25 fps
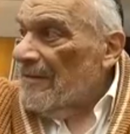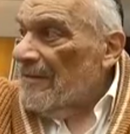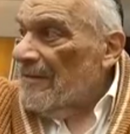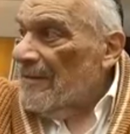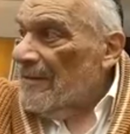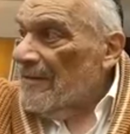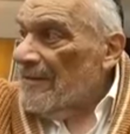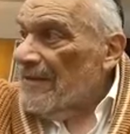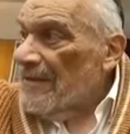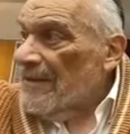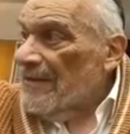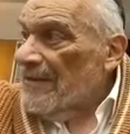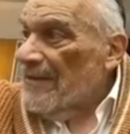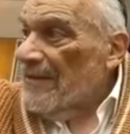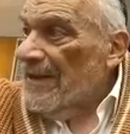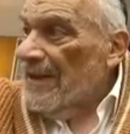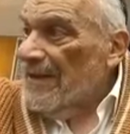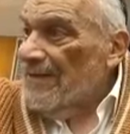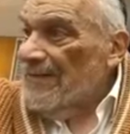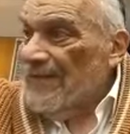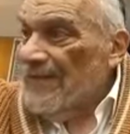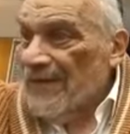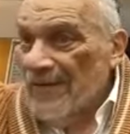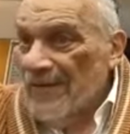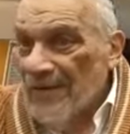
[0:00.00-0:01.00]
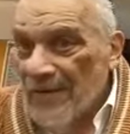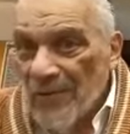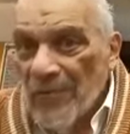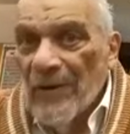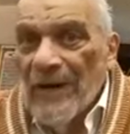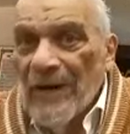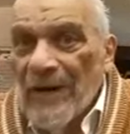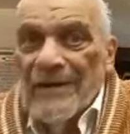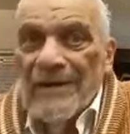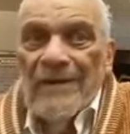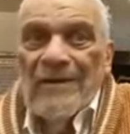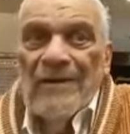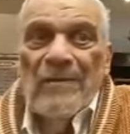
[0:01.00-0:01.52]
We're still left, so then
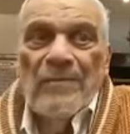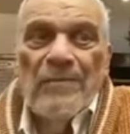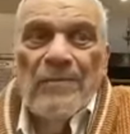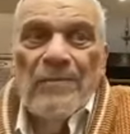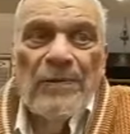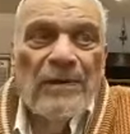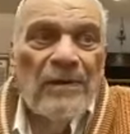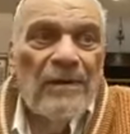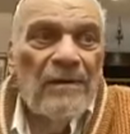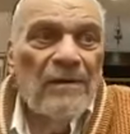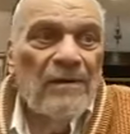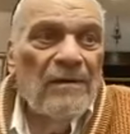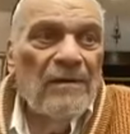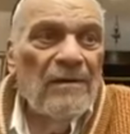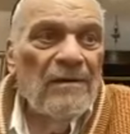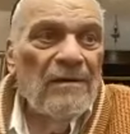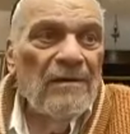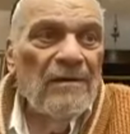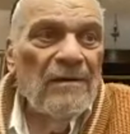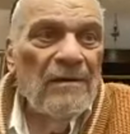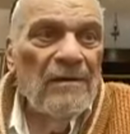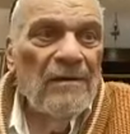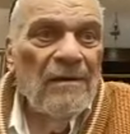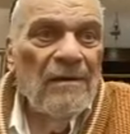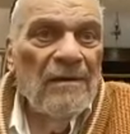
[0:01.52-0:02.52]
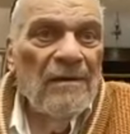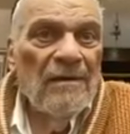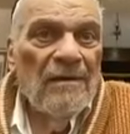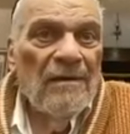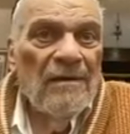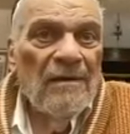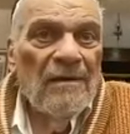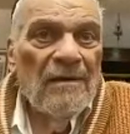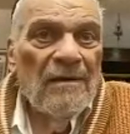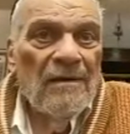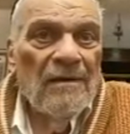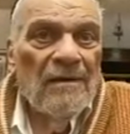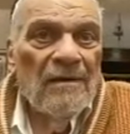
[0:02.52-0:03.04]
why did he pick
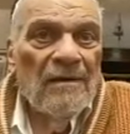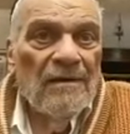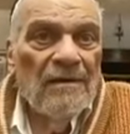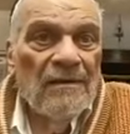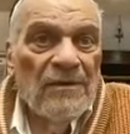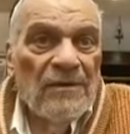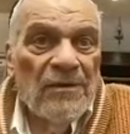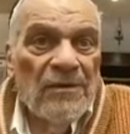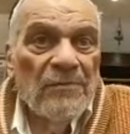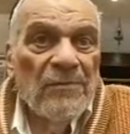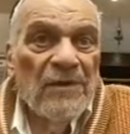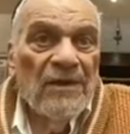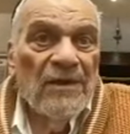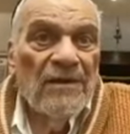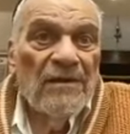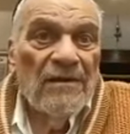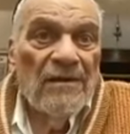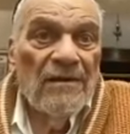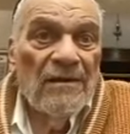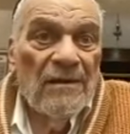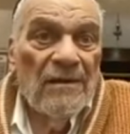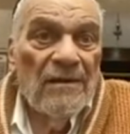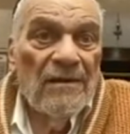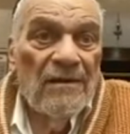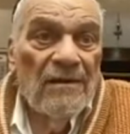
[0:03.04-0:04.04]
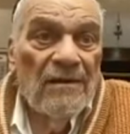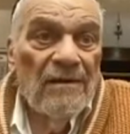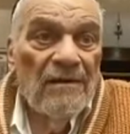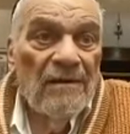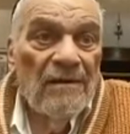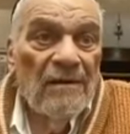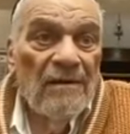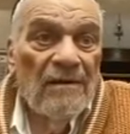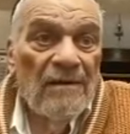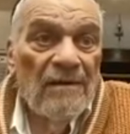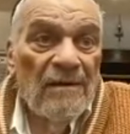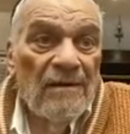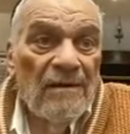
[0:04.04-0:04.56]
Shemitah?
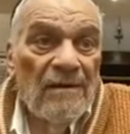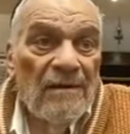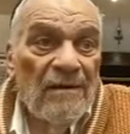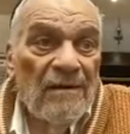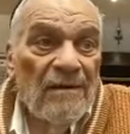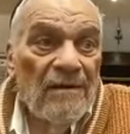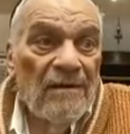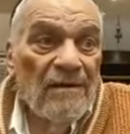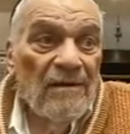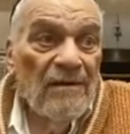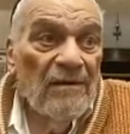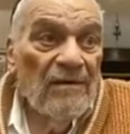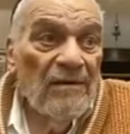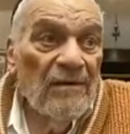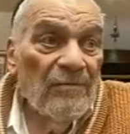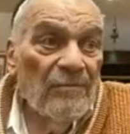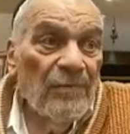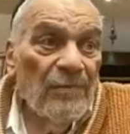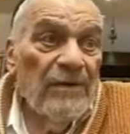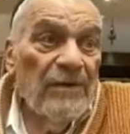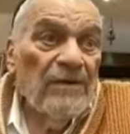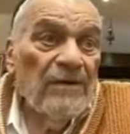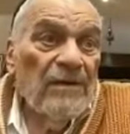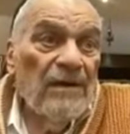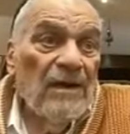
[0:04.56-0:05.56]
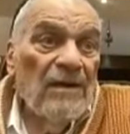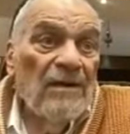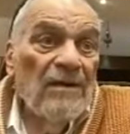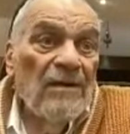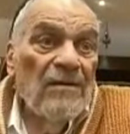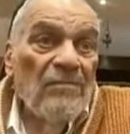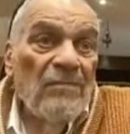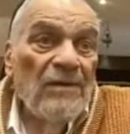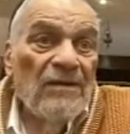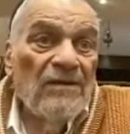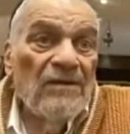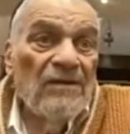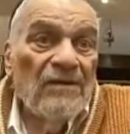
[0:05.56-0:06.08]
Could have picked any
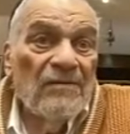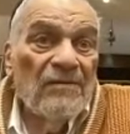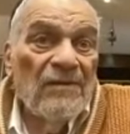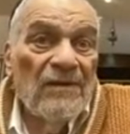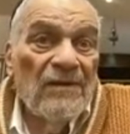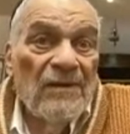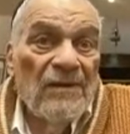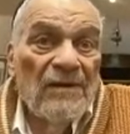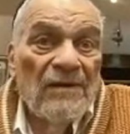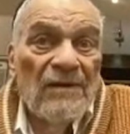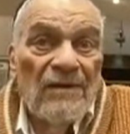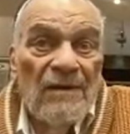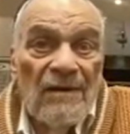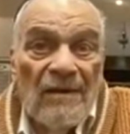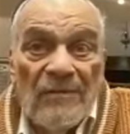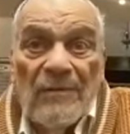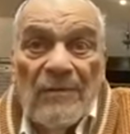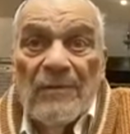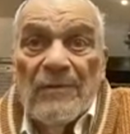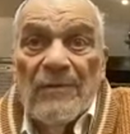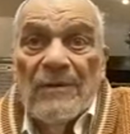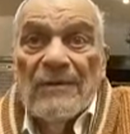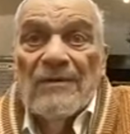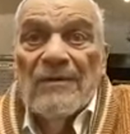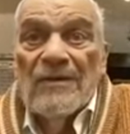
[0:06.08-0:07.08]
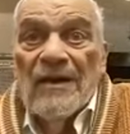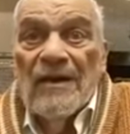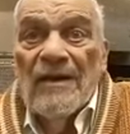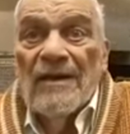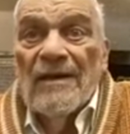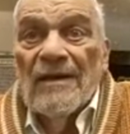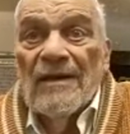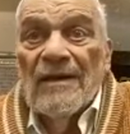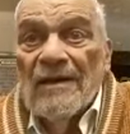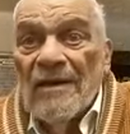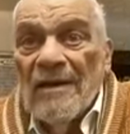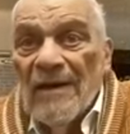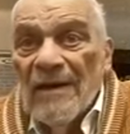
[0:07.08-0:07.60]
mitzvah, and we would
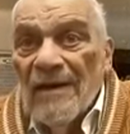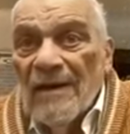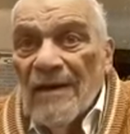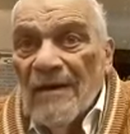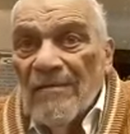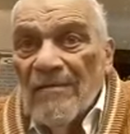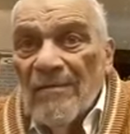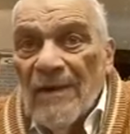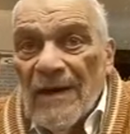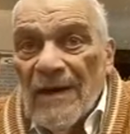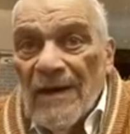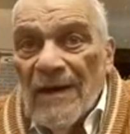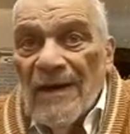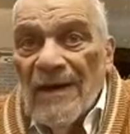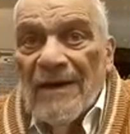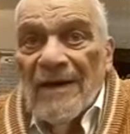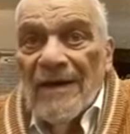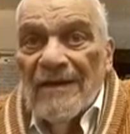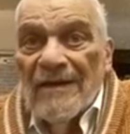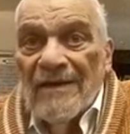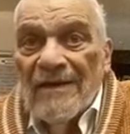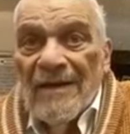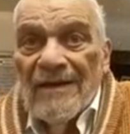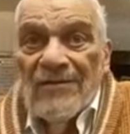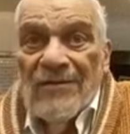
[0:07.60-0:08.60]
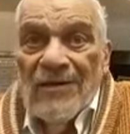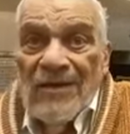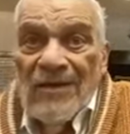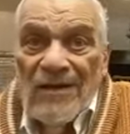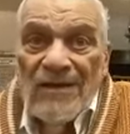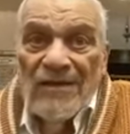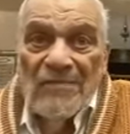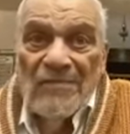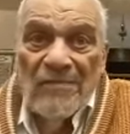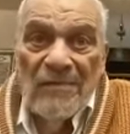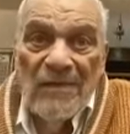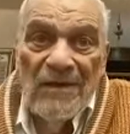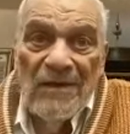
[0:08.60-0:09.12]
say, Ma, that
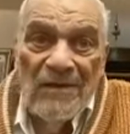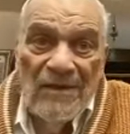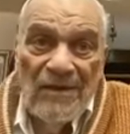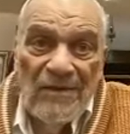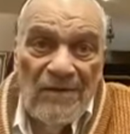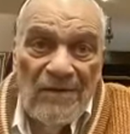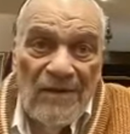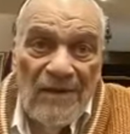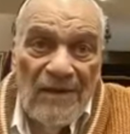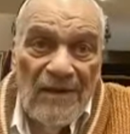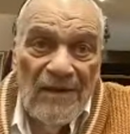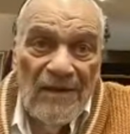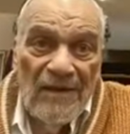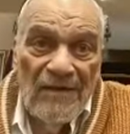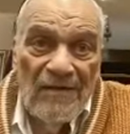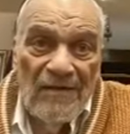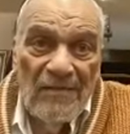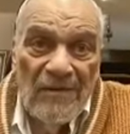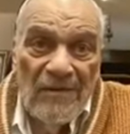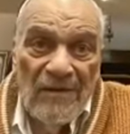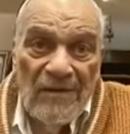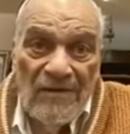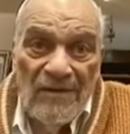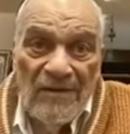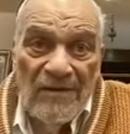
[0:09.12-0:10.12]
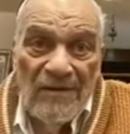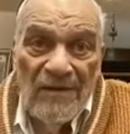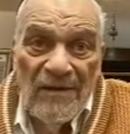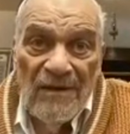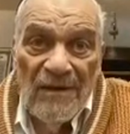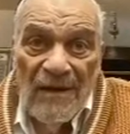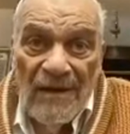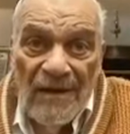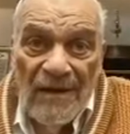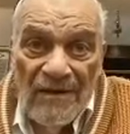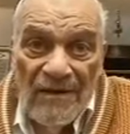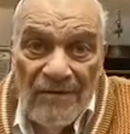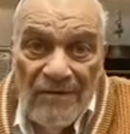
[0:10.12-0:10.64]
this mitzvah is
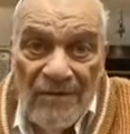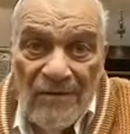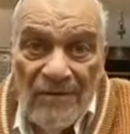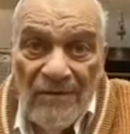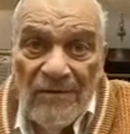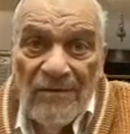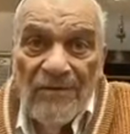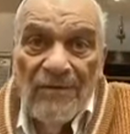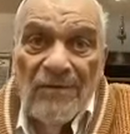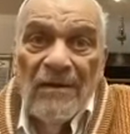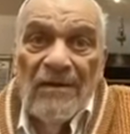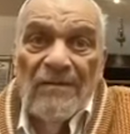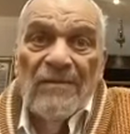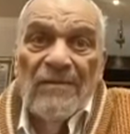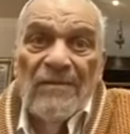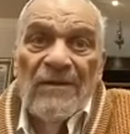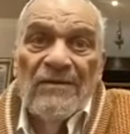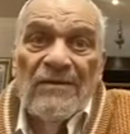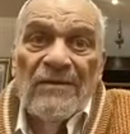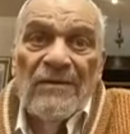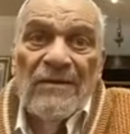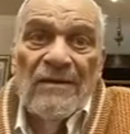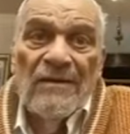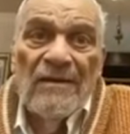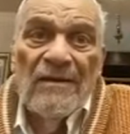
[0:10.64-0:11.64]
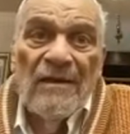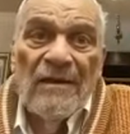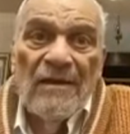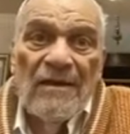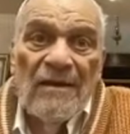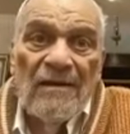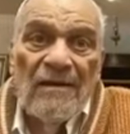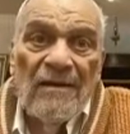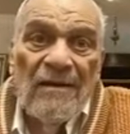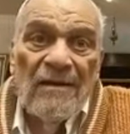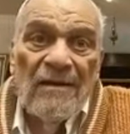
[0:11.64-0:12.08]
Mishinai, so call him Mishinai.